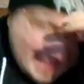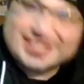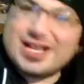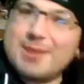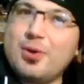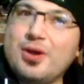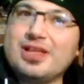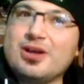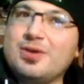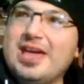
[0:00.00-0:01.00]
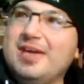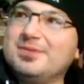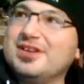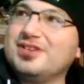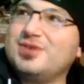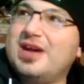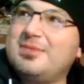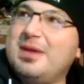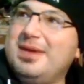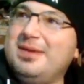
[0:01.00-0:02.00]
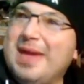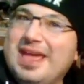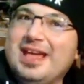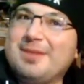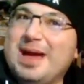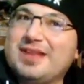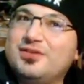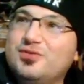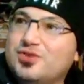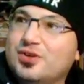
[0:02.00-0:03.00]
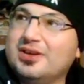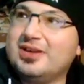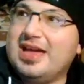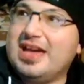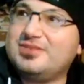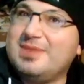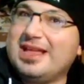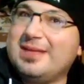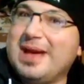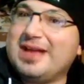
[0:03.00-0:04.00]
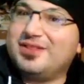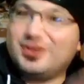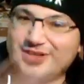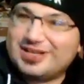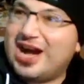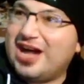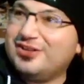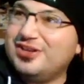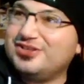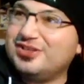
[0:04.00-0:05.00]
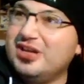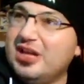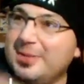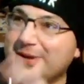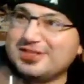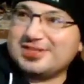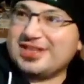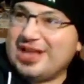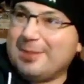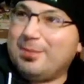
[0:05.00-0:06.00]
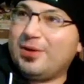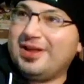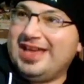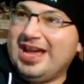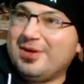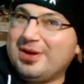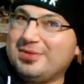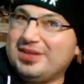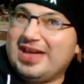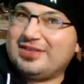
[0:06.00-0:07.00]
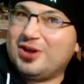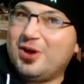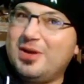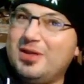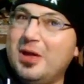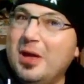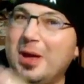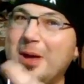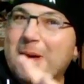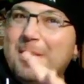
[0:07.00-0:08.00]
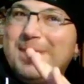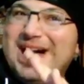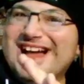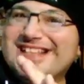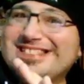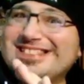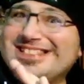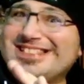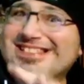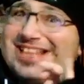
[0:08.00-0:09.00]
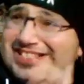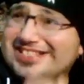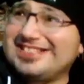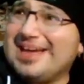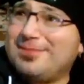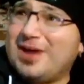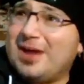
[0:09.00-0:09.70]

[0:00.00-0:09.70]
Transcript: At some point, like, okay, he was going to try maybe making it back to New Jersey, actually making it back to the college because there's an airport in the area where they have to go in. But there's a slight